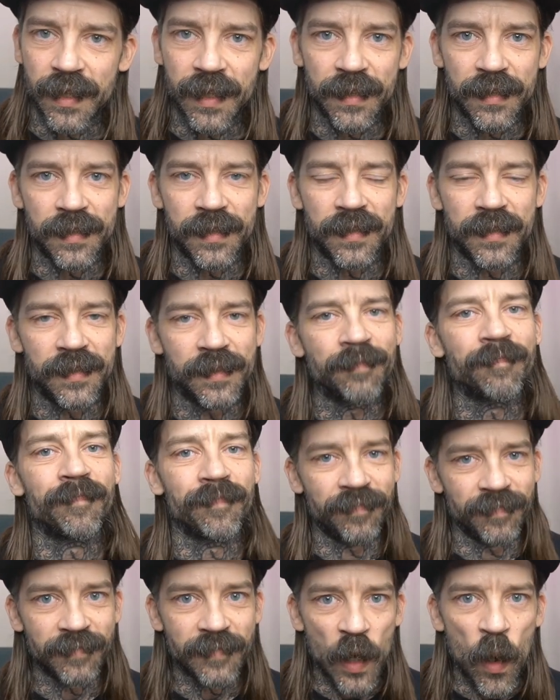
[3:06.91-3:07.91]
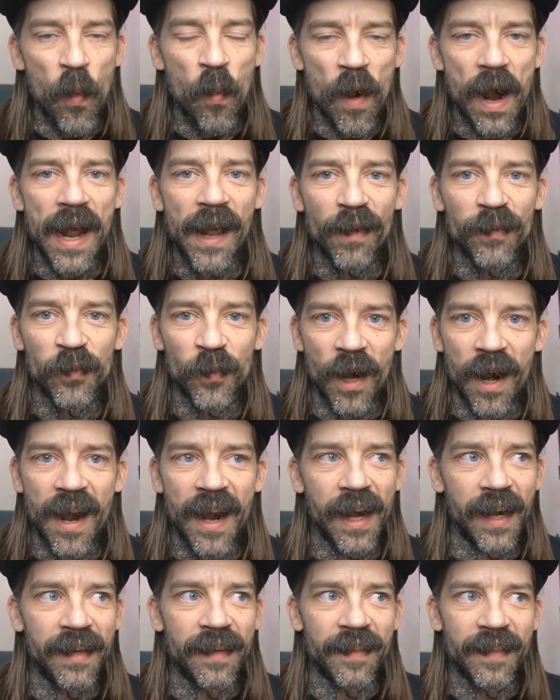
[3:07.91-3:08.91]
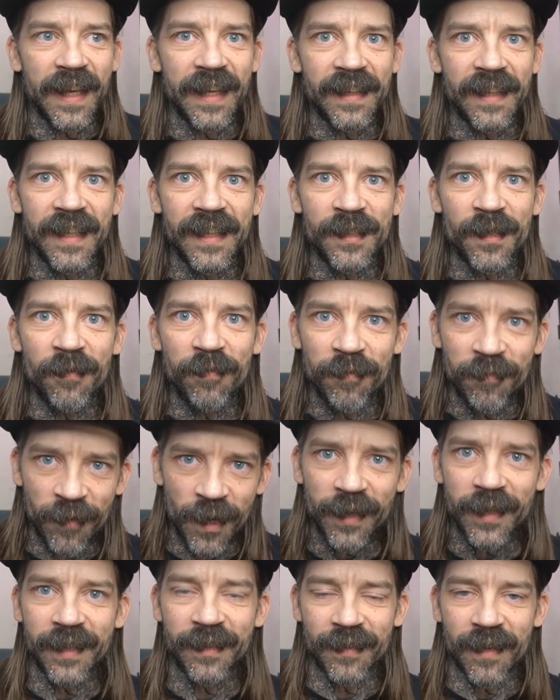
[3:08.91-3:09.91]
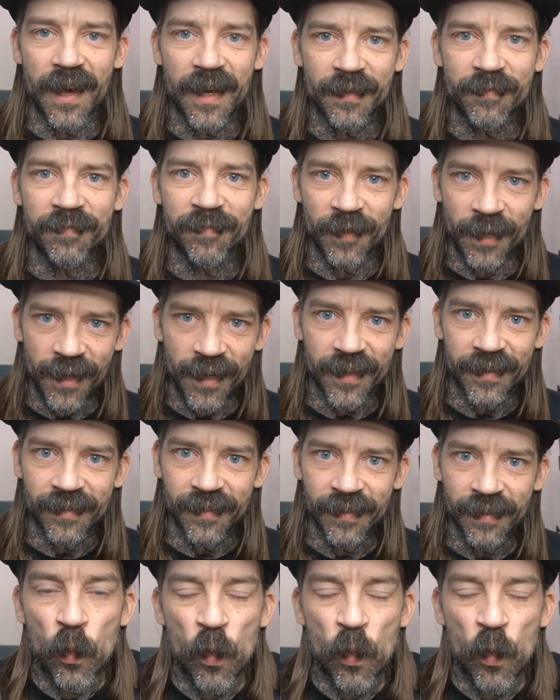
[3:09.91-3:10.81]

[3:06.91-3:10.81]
It's a wild ride that is a fucking lot of fun.